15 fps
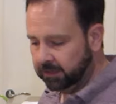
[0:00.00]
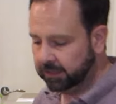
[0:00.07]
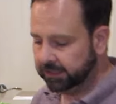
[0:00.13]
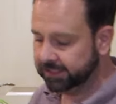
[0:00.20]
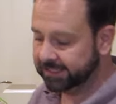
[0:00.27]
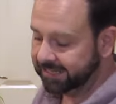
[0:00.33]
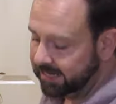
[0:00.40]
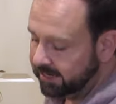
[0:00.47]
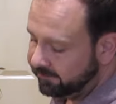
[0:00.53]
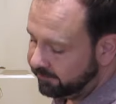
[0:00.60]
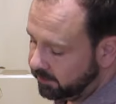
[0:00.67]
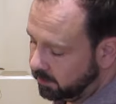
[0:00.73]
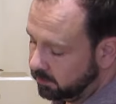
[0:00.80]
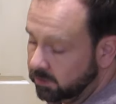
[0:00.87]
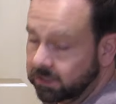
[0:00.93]
is lift
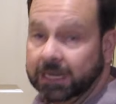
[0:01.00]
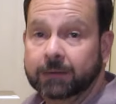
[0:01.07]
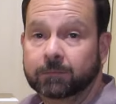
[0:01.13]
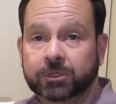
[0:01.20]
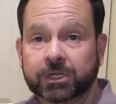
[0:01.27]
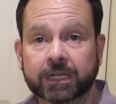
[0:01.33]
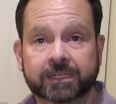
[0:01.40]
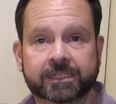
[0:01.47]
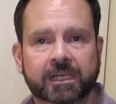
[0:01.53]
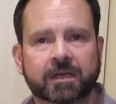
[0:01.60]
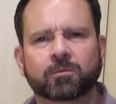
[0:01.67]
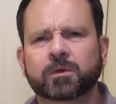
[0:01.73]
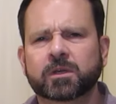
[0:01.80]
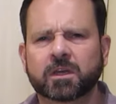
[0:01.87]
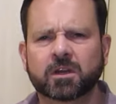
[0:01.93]
those lamb shanks
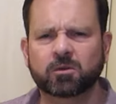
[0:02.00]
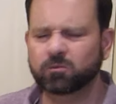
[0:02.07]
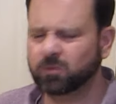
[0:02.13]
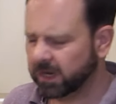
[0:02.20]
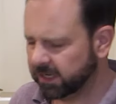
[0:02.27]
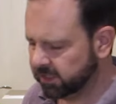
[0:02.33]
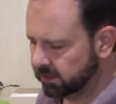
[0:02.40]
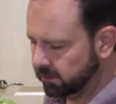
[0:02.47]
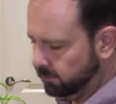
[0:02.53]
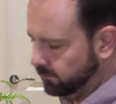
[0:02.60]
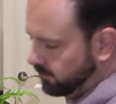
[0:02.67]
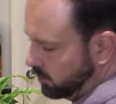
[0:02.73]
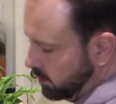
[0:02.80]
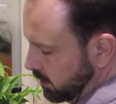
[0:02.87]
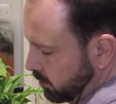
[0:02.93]
out. We're going to rest them
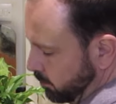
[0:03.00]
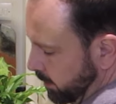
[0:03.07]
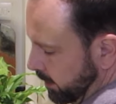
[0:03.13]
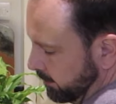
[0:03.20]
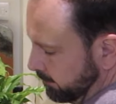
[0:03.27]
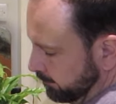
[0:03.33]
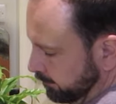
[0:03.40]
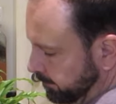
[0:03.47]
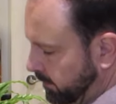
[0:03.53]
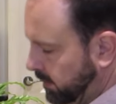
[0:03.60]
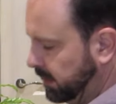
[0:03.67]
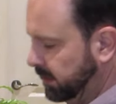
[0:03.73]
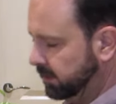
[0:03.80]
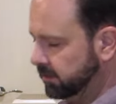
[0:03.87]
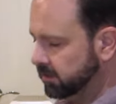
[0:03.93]
for a little bit.
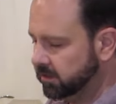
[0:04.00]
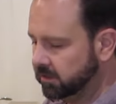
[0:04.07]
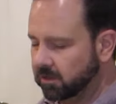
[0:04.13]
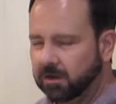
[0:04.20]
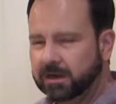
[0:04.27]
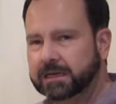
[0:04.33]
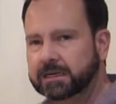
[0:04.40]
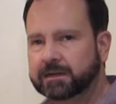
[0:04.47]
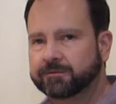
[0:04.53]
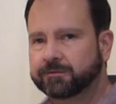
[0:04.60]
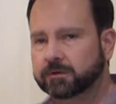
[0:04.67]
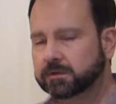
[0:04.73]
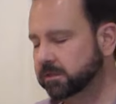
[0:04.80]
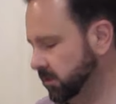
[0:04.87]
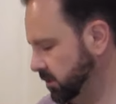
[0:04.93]
Slightly
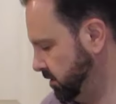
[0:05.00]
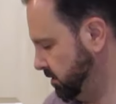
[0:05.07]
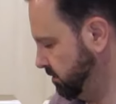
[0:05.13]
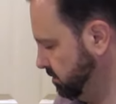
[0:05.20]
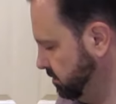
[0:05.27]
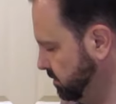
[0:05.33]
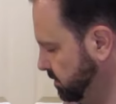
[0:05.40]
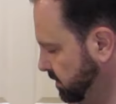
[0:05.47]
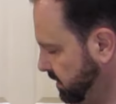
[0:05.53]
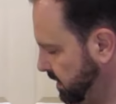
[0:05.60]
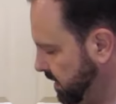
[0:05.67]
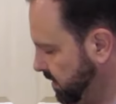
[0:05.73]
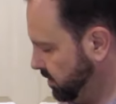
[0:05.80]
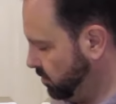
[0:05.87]
different to how you